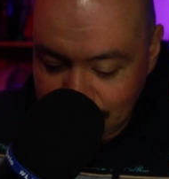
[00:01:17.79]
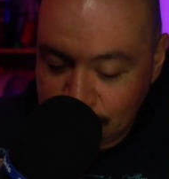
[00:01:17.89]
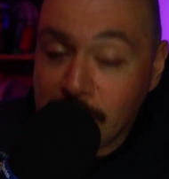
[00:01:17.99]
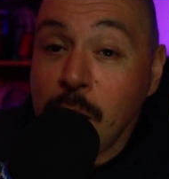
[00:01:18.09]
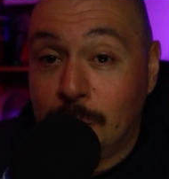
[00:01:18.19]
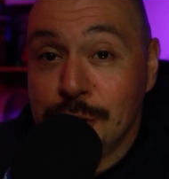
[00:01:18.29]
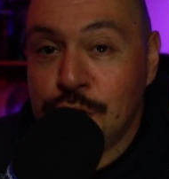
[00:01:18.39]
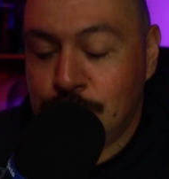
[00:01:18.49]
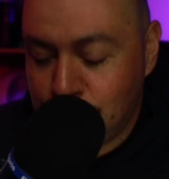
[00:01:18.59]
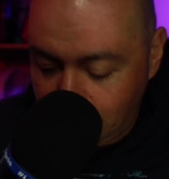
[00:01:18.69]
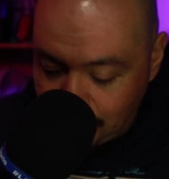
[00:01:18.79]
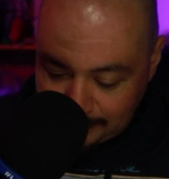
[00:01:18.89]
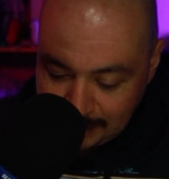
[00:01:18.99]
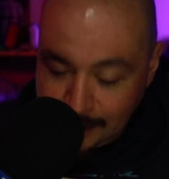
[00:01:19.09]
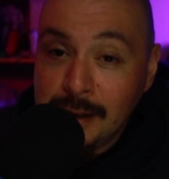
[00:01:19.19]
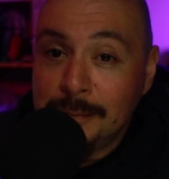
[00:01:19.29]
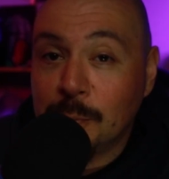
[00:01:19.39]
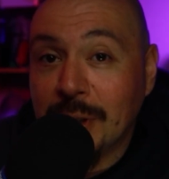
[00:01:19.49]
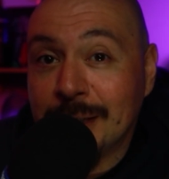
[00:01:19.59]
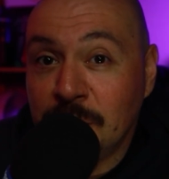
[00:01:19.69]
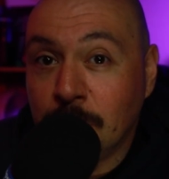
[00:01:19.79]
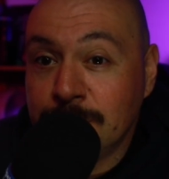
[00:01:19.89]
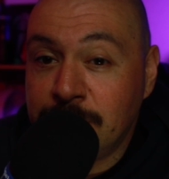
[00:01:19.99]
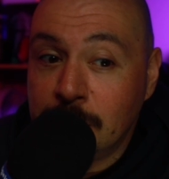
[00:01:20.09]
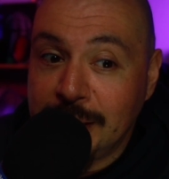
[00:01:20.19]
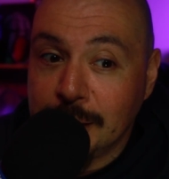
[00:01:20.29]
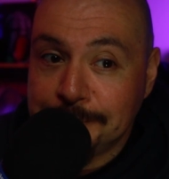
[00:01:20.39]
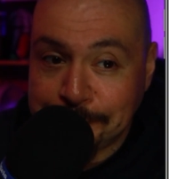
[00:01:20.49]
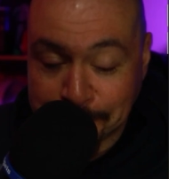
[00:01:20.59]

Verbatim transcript: So, so, but bring up the old phone here.